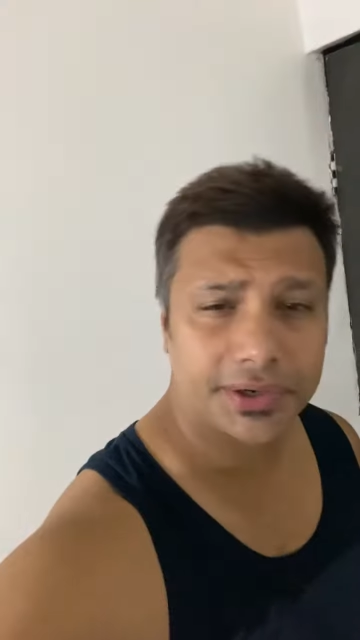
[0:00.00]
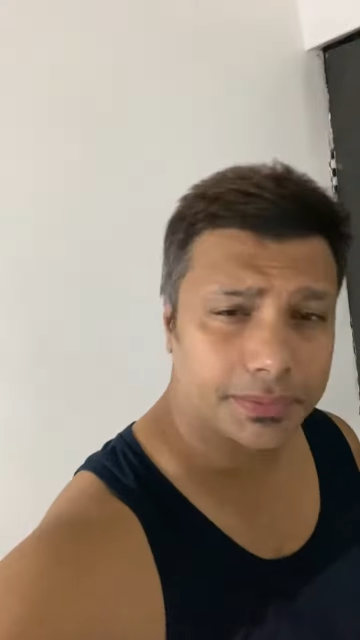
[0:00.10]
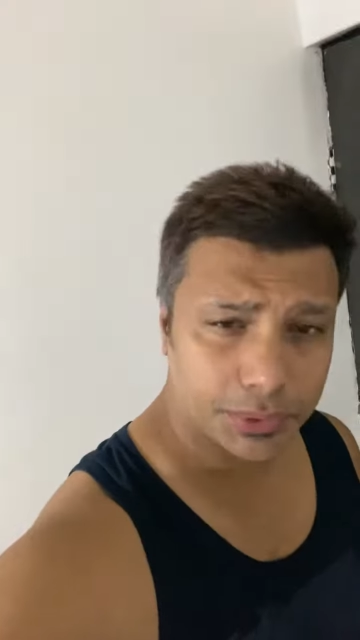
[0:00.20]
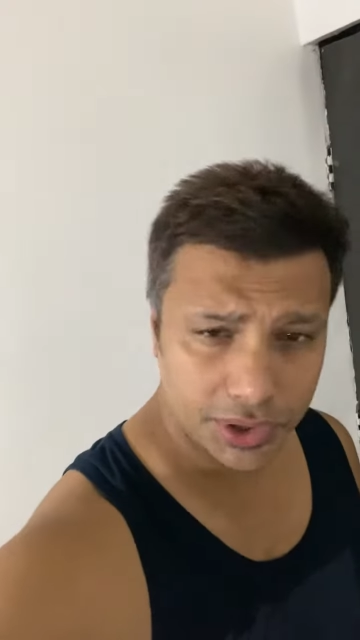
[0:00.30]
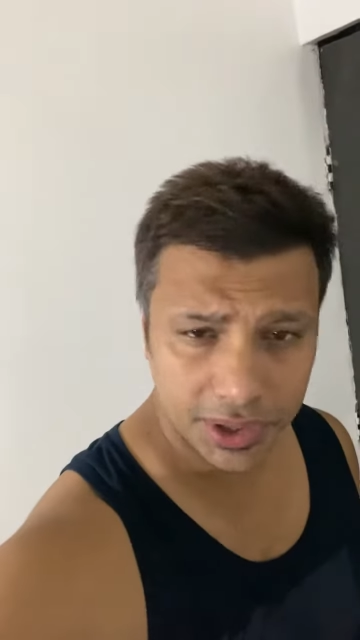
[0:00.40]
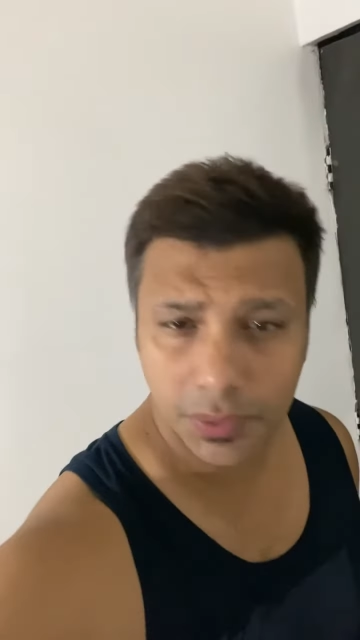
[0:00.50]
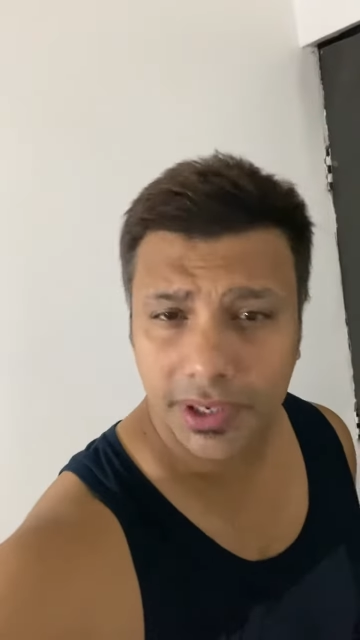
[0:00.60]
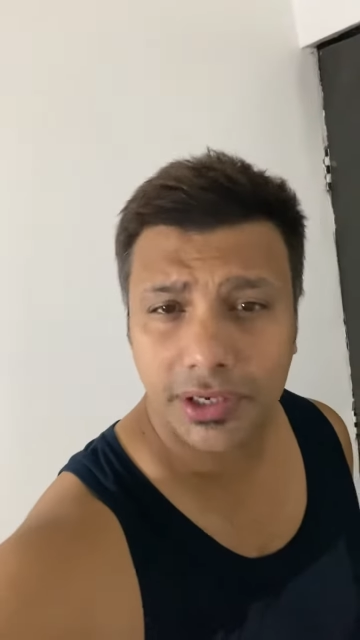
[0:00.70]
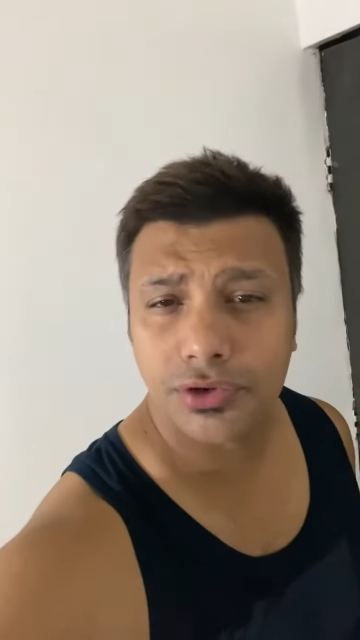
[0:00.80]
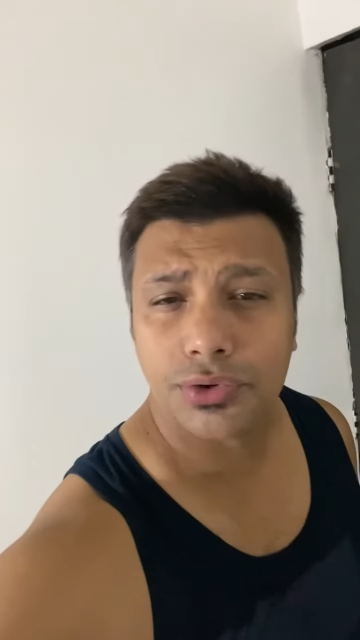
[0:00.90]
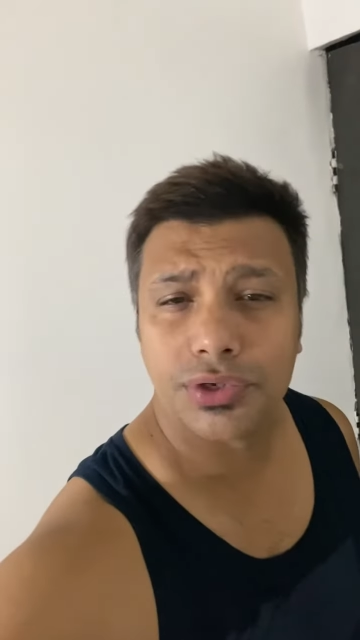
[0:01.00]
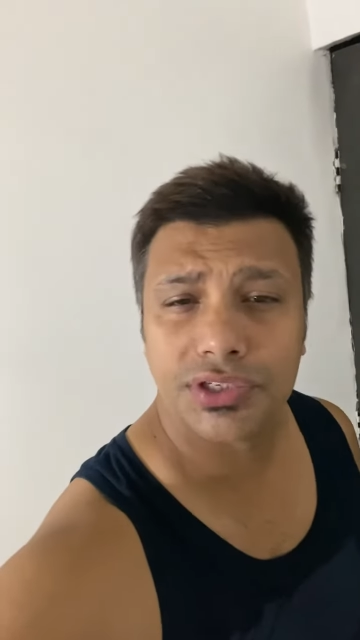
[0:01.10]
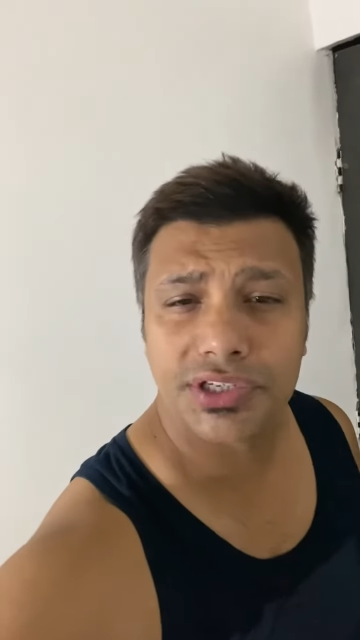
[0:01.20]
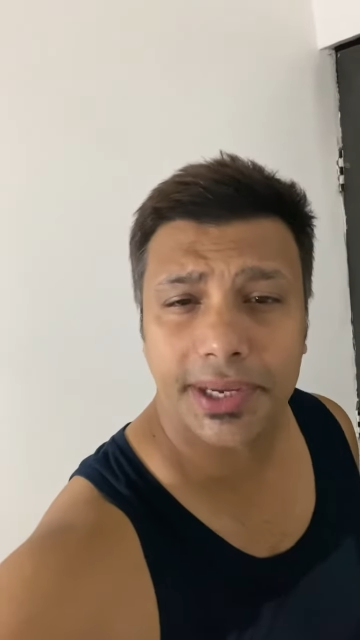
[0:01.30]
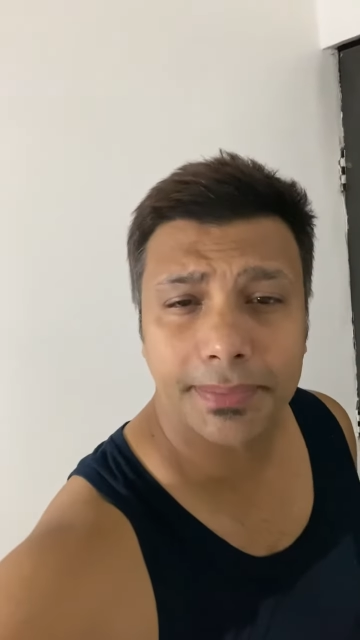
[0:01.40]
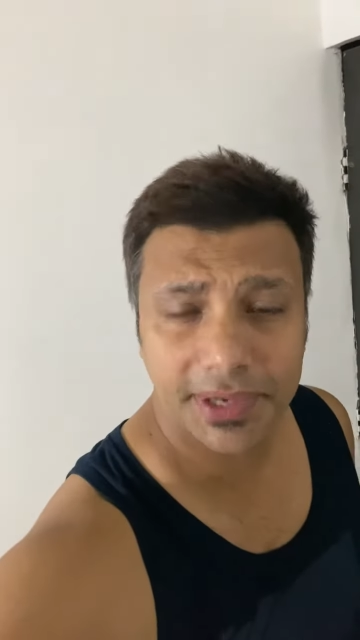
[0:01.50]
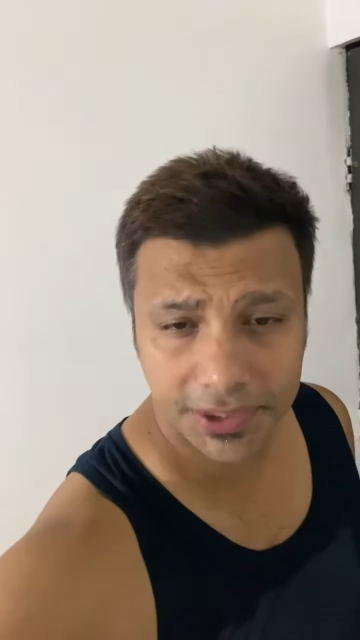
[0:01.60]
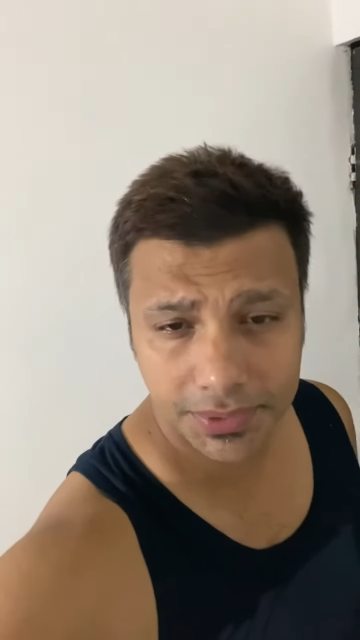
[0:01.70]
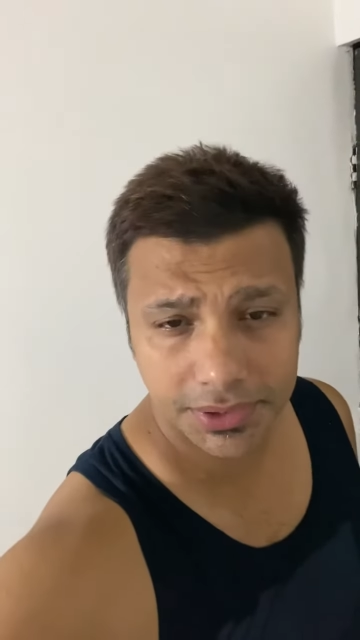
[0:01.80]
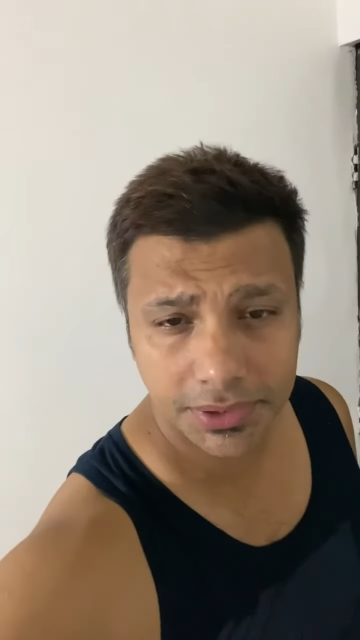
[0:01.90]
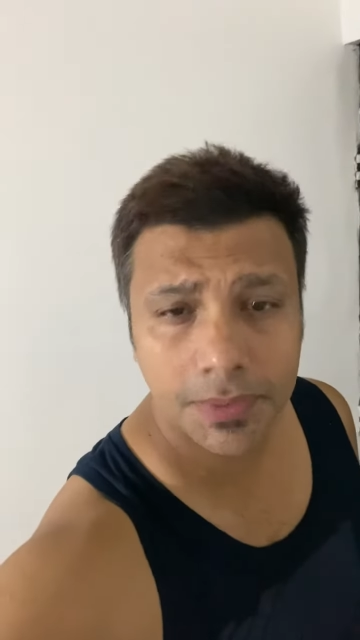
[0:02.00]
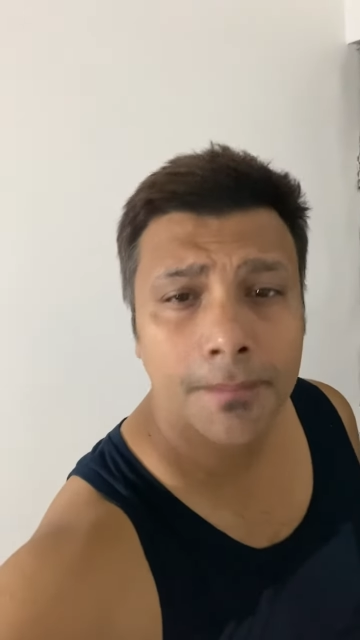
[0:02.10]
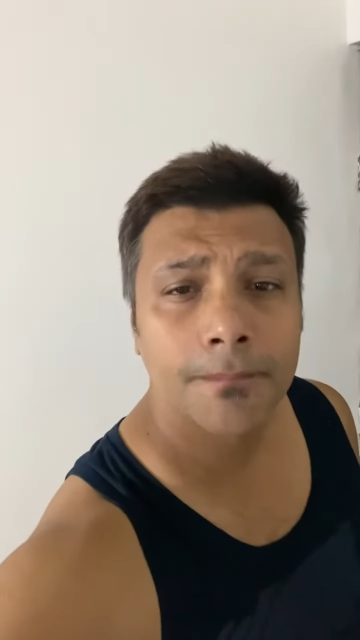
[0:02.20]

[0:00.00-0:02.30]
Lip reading: a body weight to a same level.